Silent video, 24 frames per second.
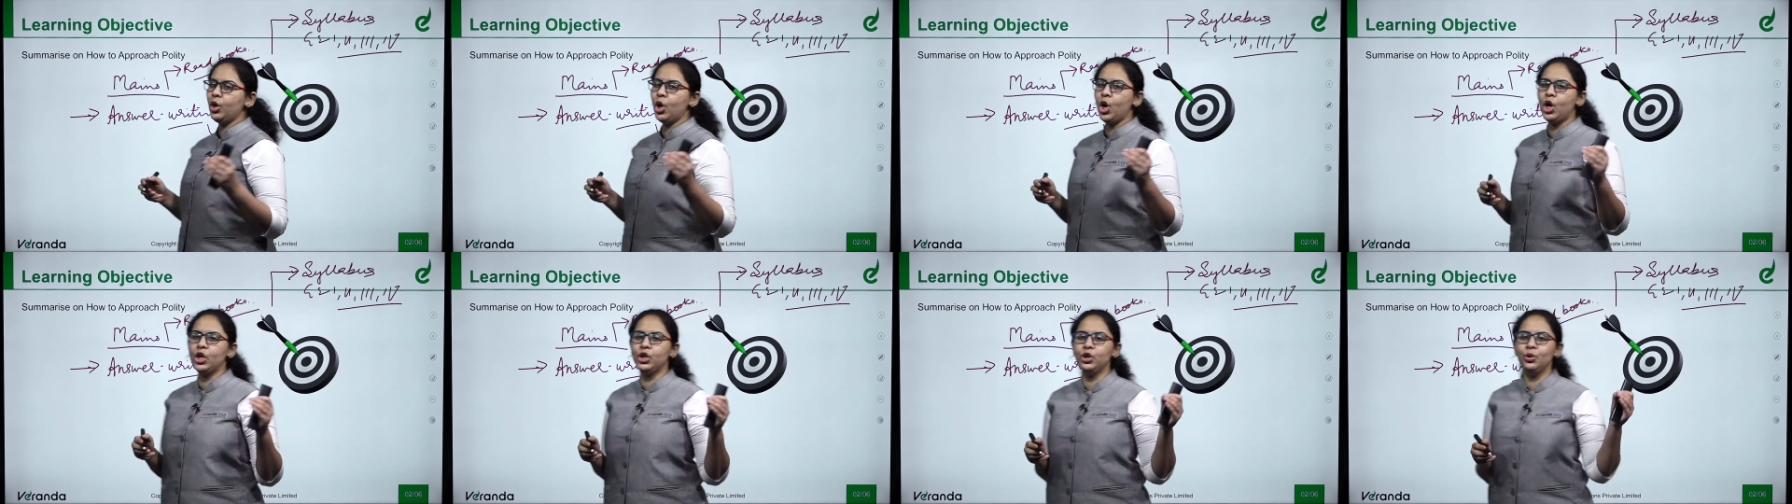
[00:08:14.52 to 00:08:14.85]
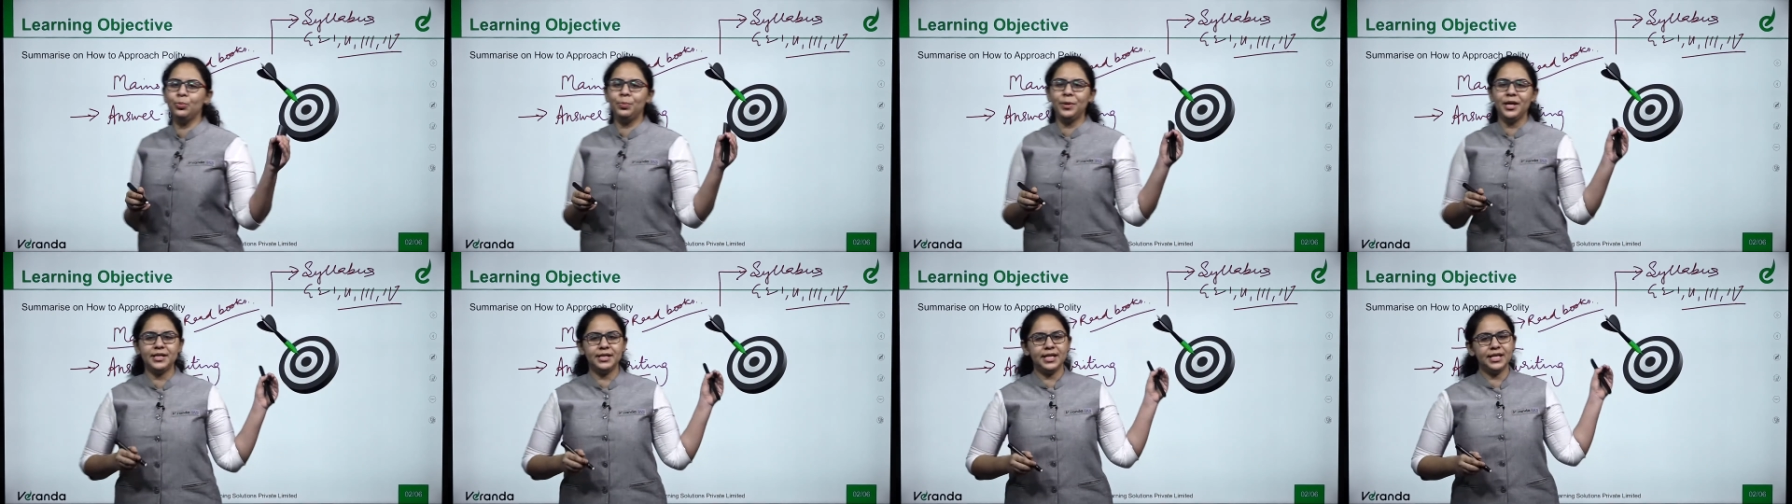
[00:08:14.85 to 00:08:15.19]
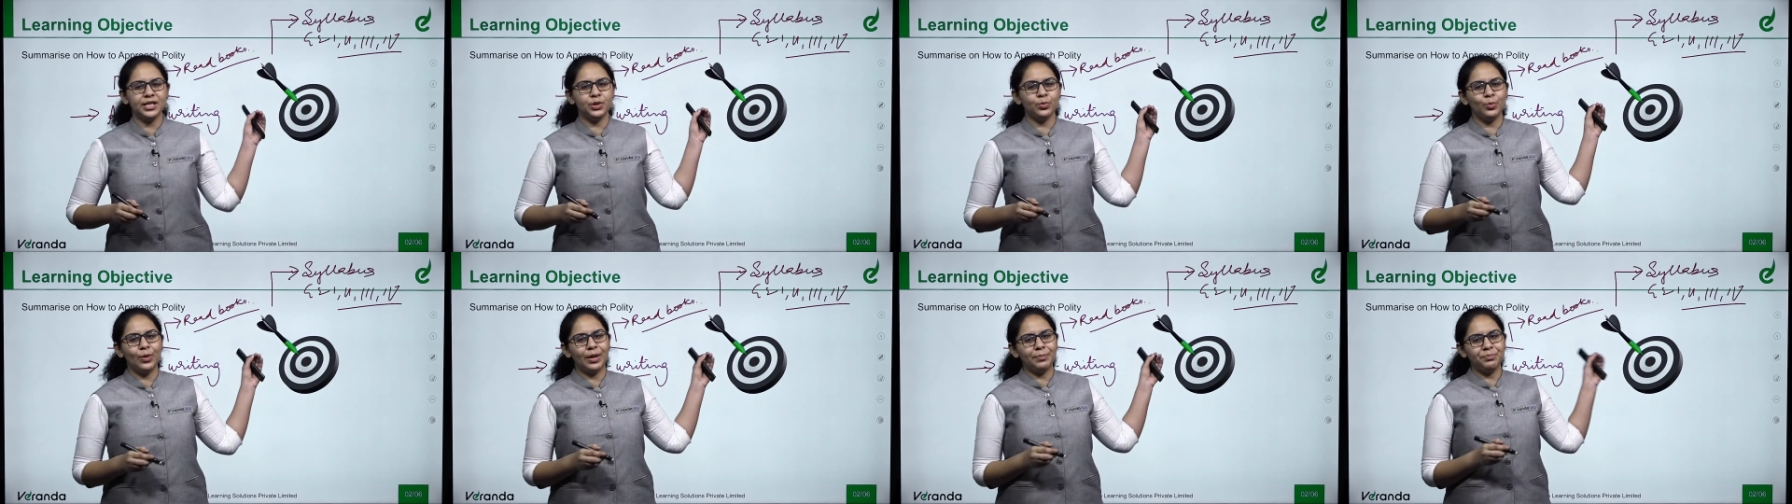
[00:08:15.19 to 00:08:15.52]
on U P S
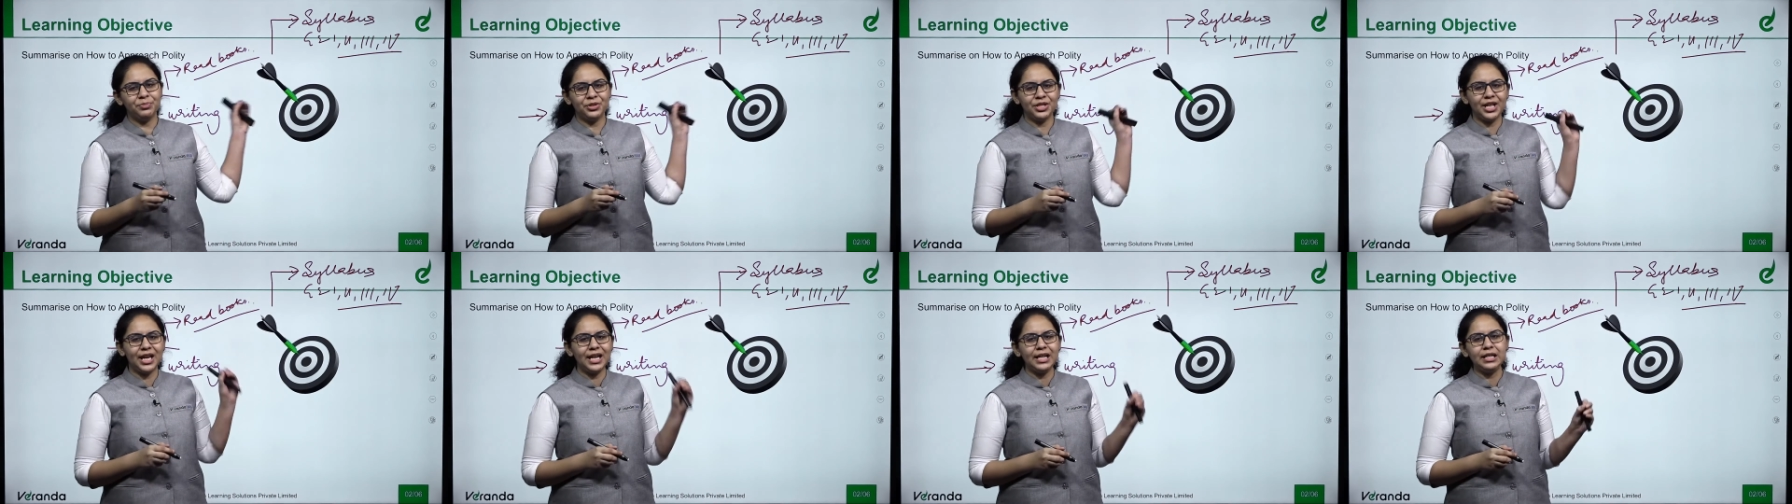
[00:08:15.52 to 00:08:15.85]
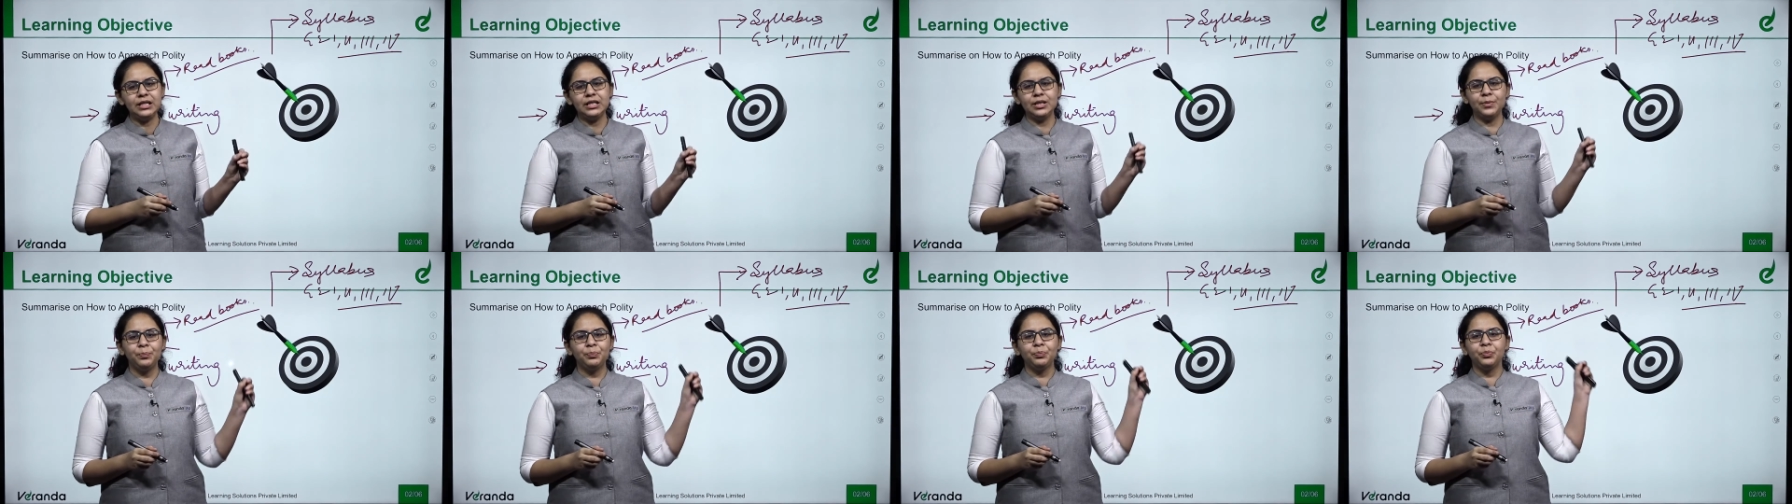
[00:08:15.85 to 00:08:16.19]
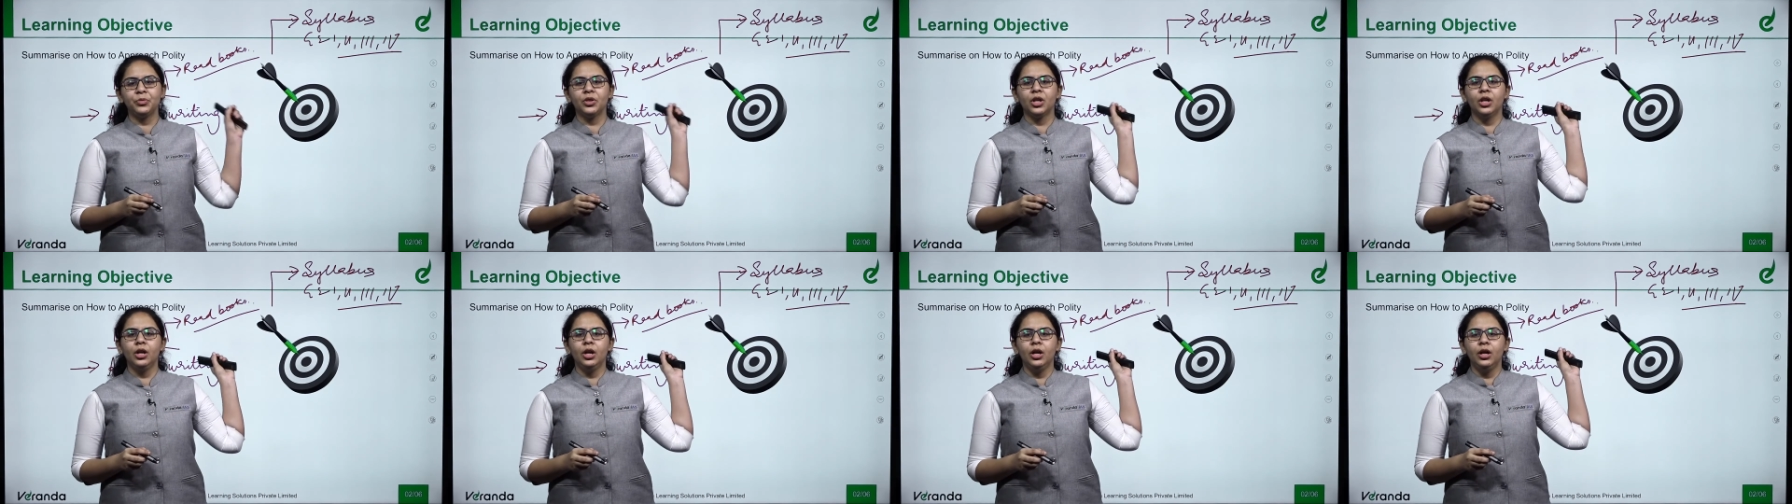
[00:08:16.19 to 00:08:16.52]
C's website.
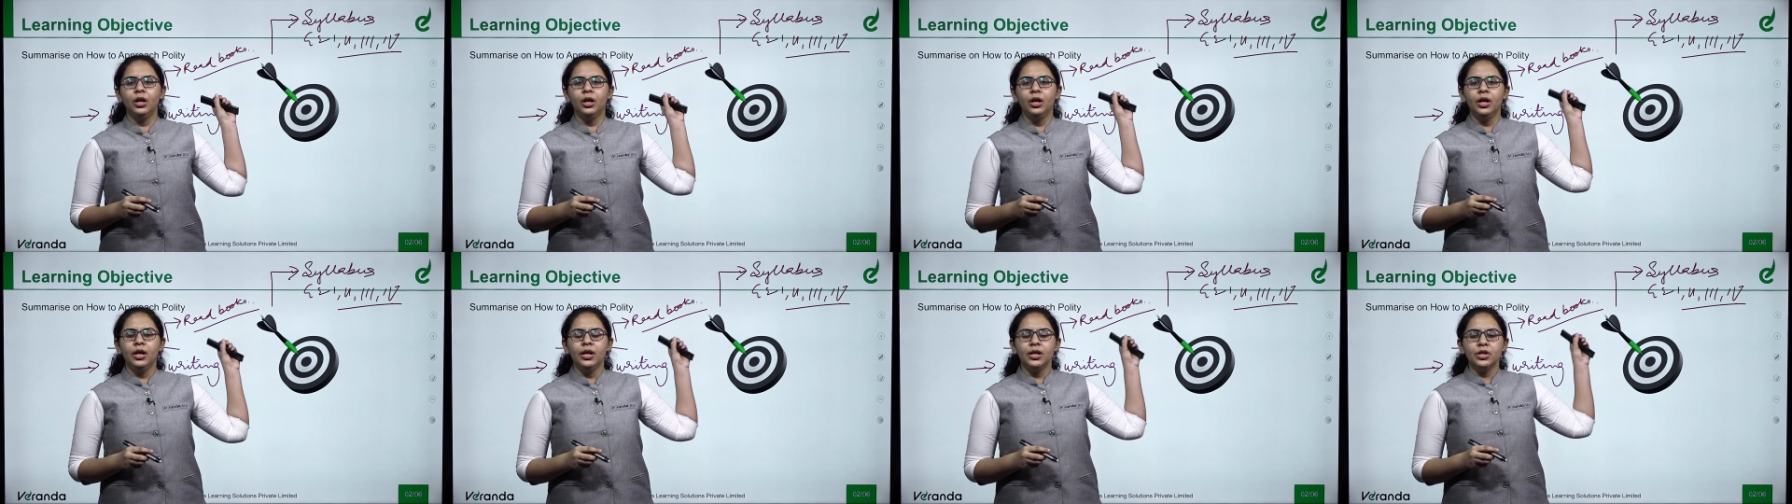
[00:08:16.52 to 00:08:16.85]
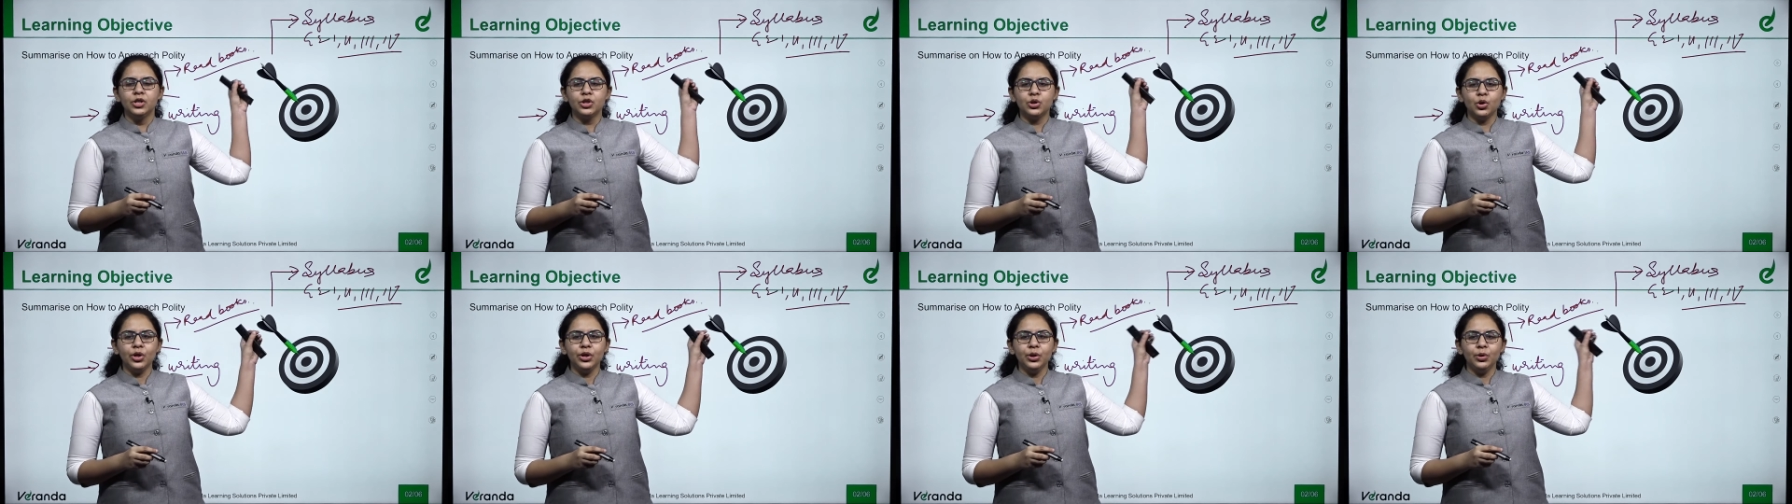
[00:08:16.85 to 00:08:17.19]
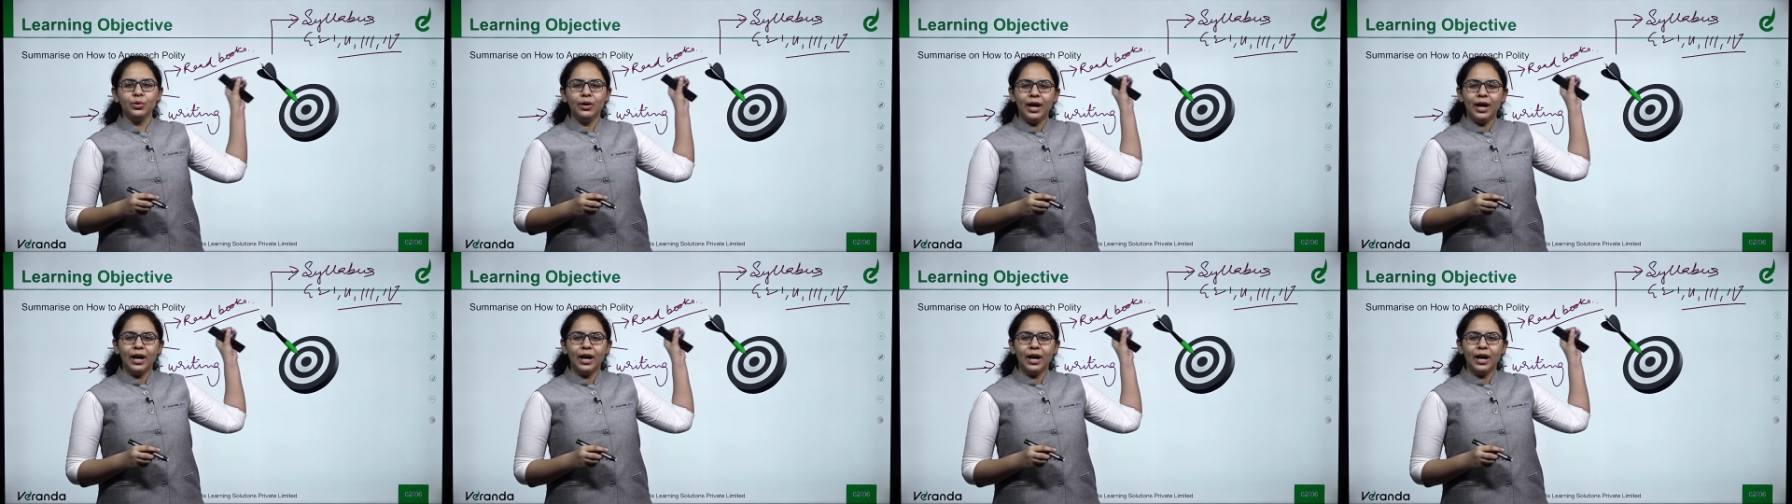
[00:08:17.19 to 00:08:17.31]
So you